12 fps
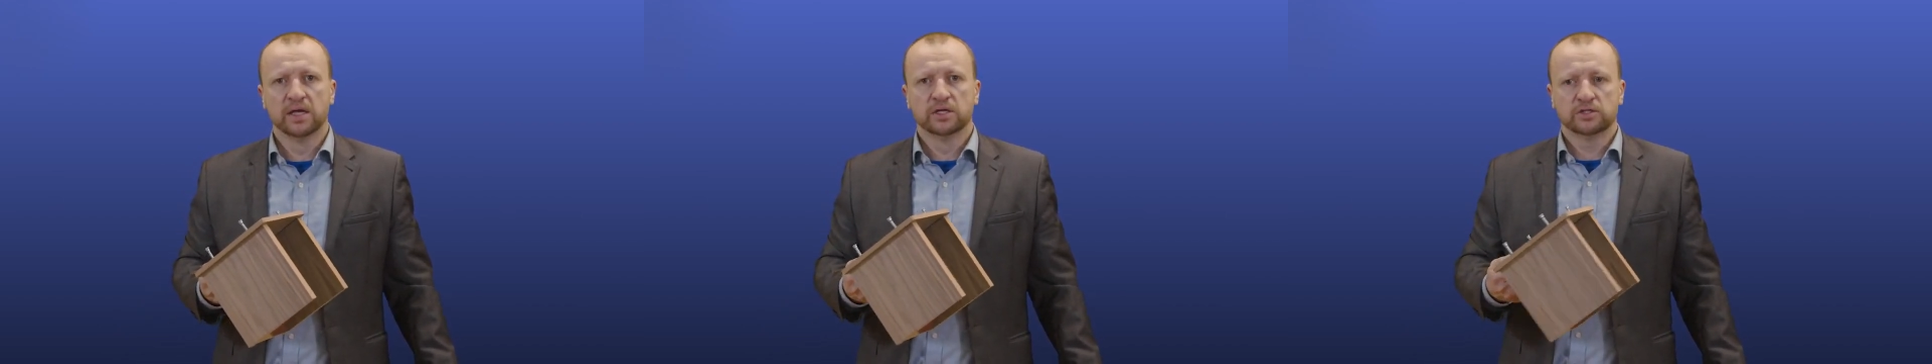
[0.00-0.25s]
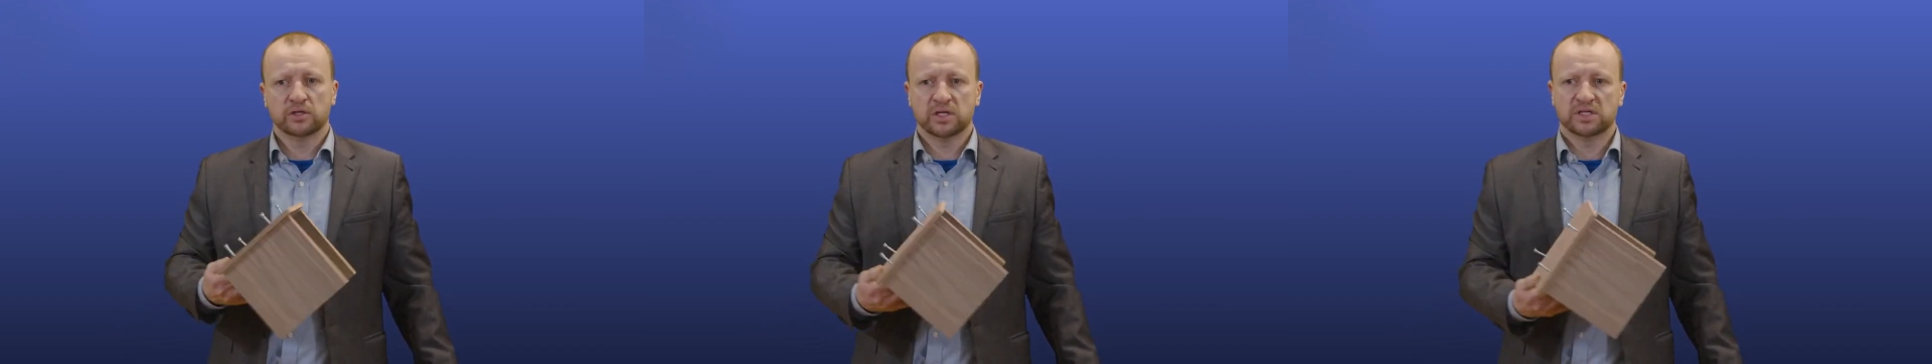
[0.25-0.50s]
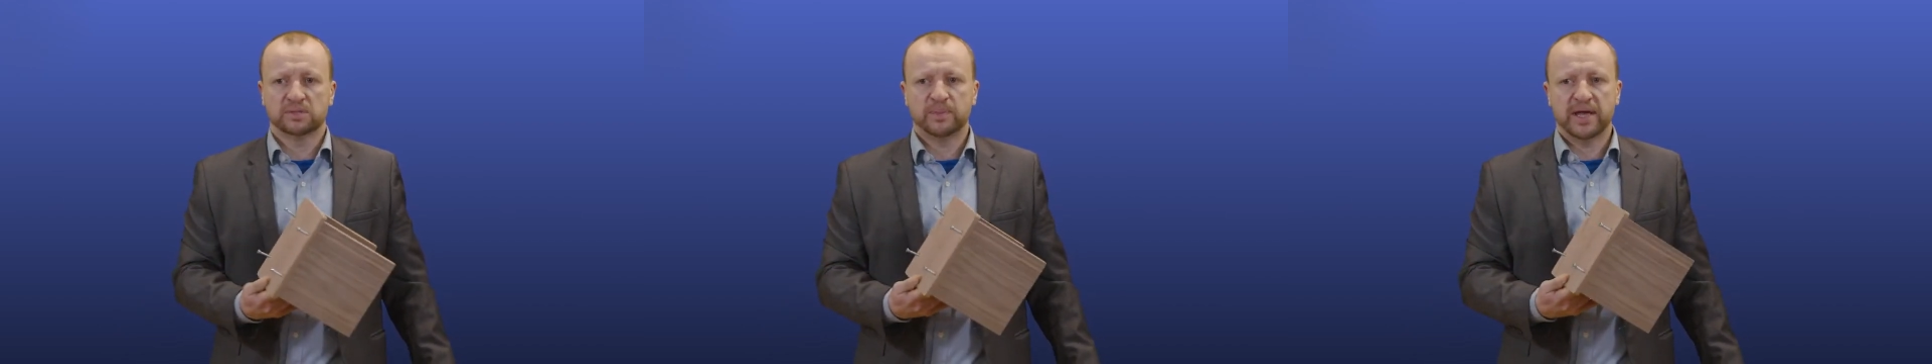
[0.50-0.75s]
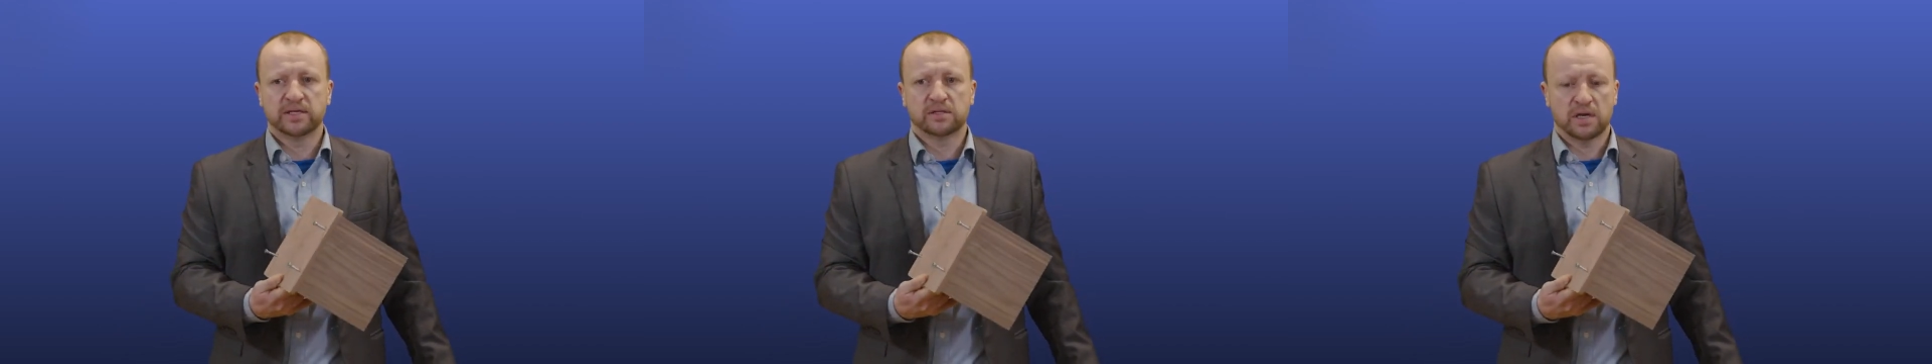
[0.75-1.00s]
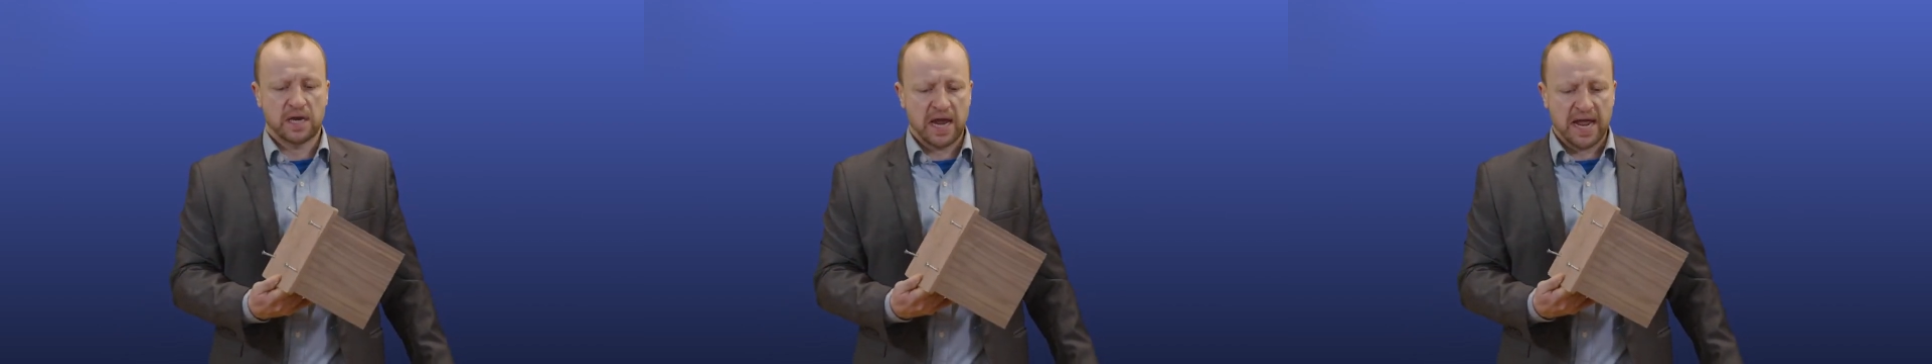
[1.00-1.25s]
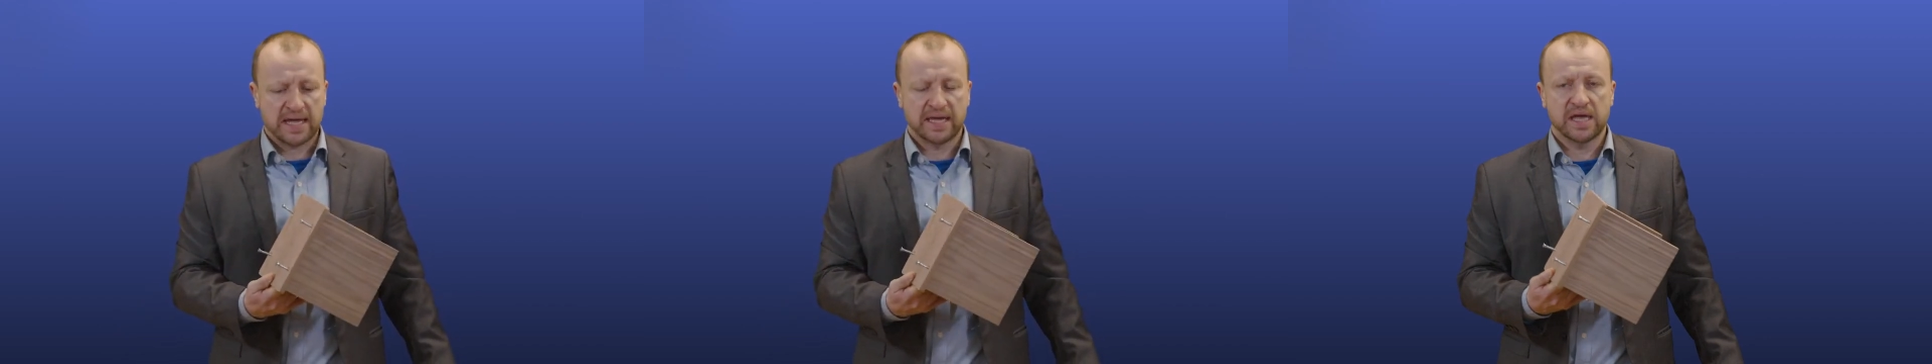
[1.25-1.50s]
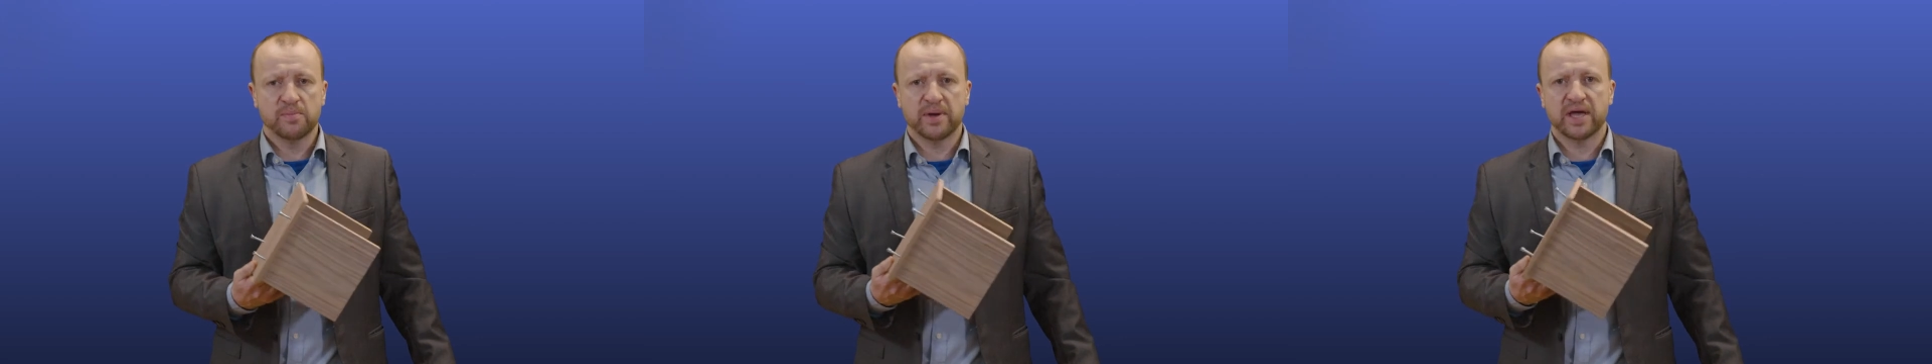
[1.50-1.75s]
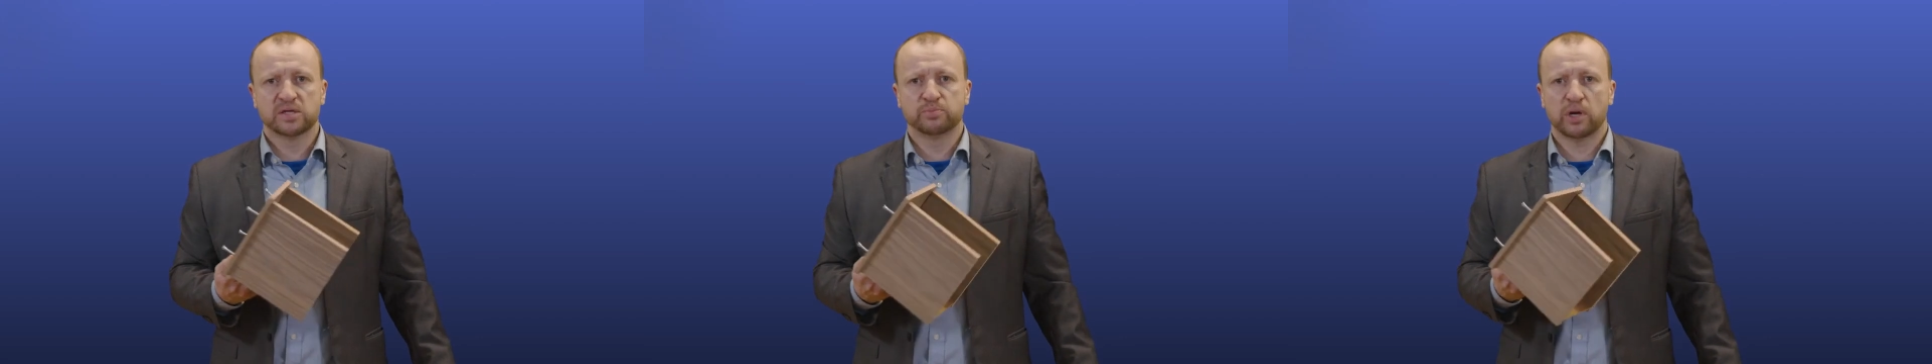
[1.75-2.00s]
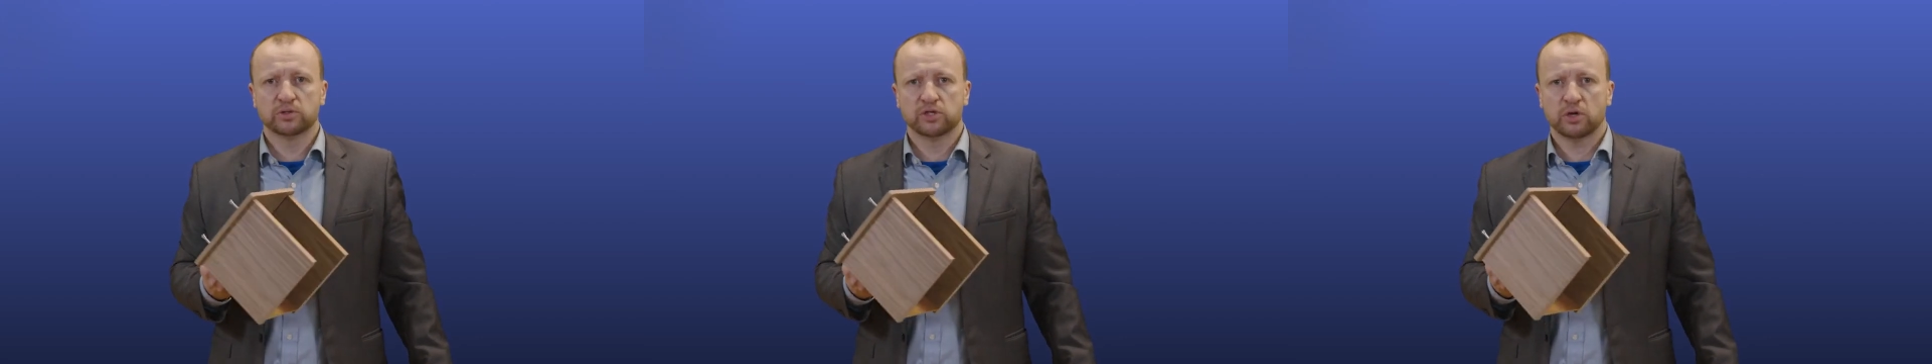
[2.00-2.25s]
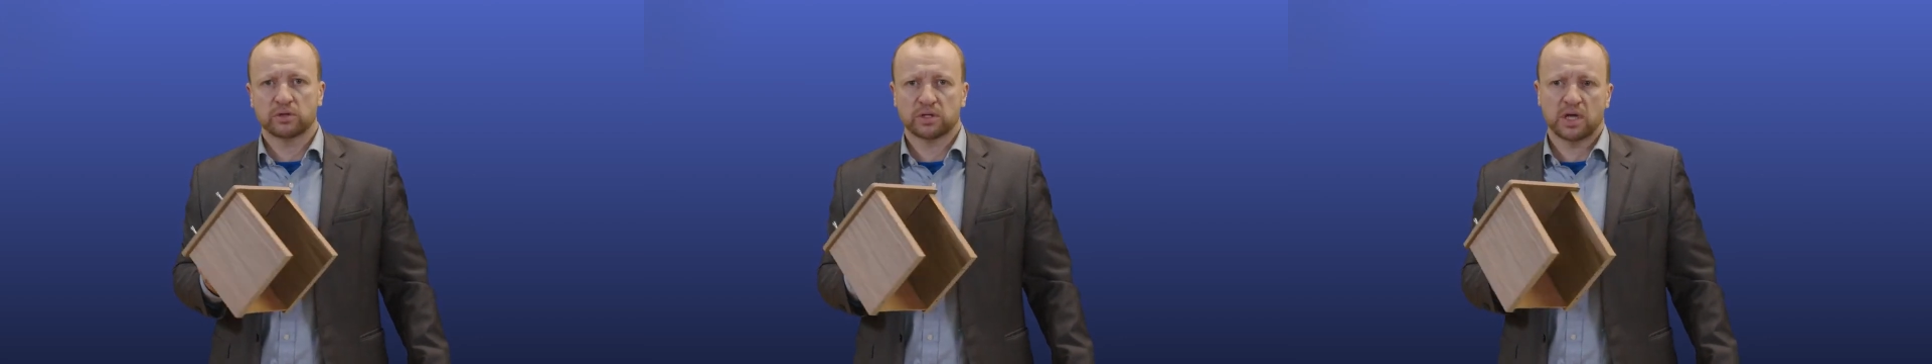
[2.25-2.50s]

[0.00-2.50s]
So this is based on an IKEA-based project